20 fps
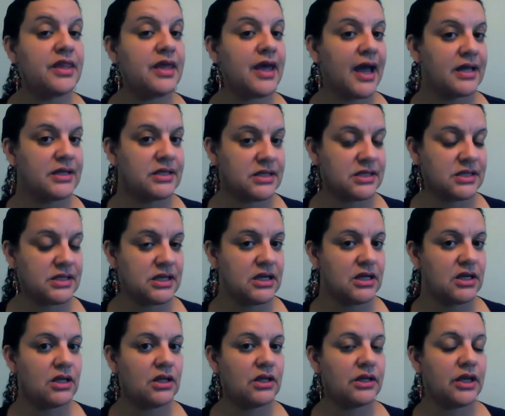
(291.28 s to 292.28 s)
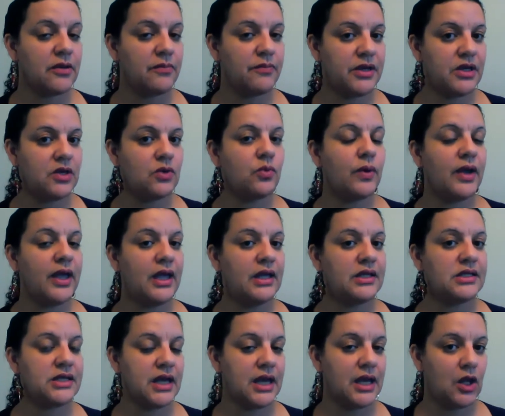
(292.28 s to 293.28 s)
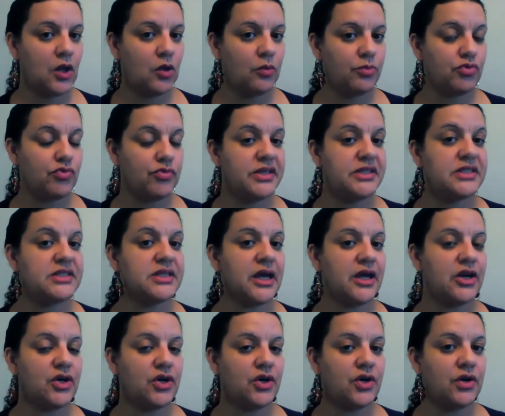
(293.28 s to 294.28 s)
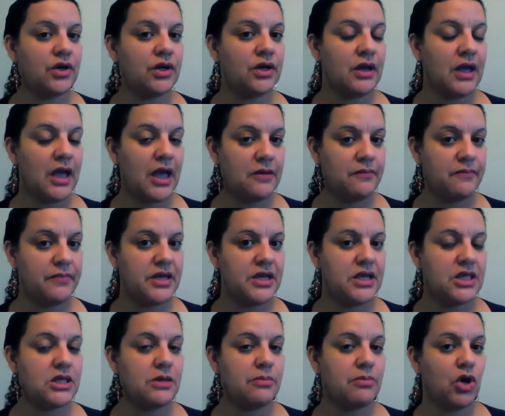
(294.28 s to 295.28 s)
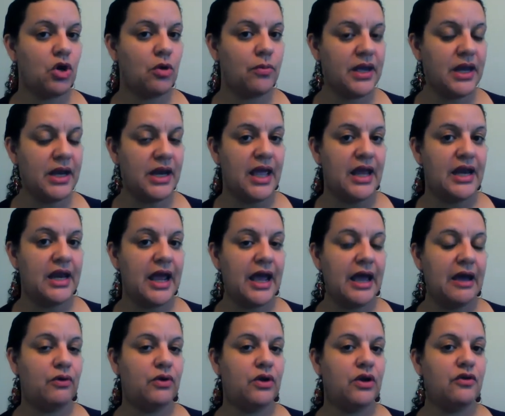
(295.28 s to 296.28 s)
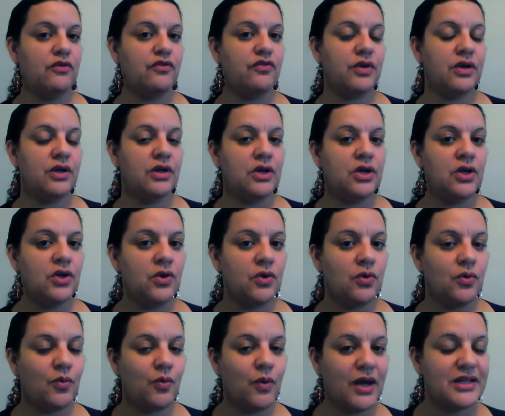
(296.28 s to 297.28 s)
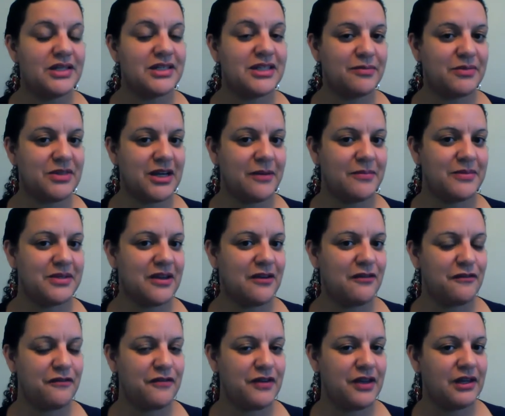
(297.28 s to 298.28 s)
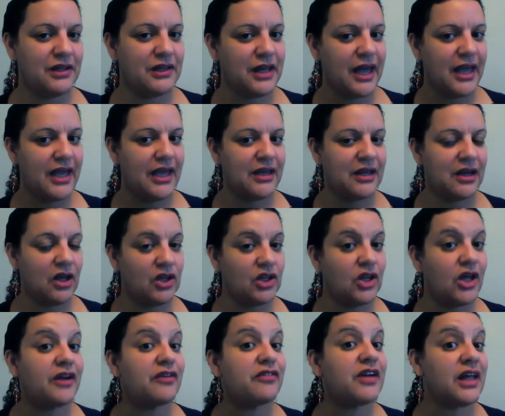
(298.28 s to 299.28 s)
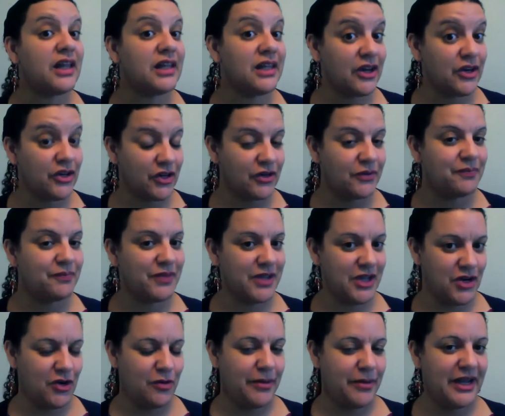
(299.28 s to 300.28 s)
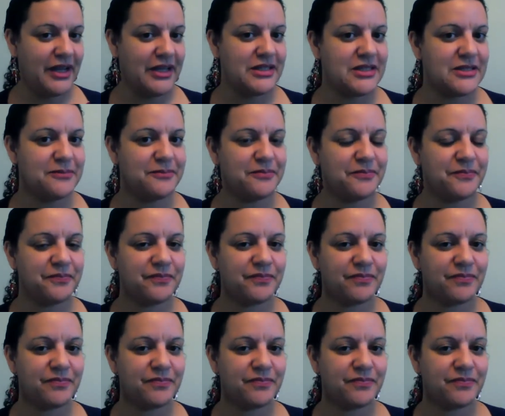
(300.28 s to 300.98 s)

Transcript: that still can be a way to help recenter and be in the moment and out of what sometimes can feel like a lot of clutter in our minds.